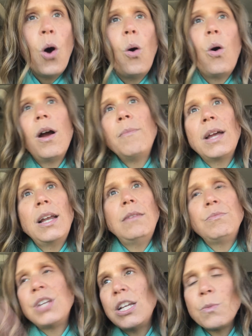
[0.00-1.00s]
or I'm going
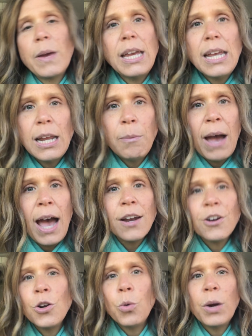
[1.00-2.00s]
to change my eating
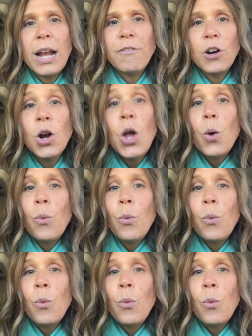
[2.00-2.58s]
pattern or whatever,